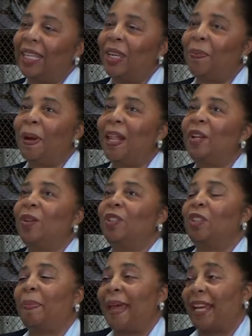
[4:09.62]
It probably
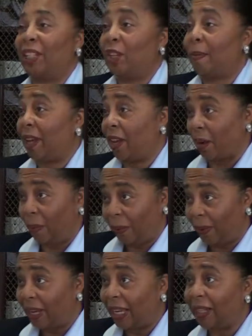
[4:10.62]
goes back to my
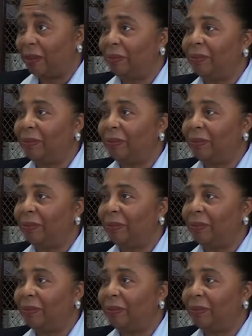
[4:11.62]
upbringing.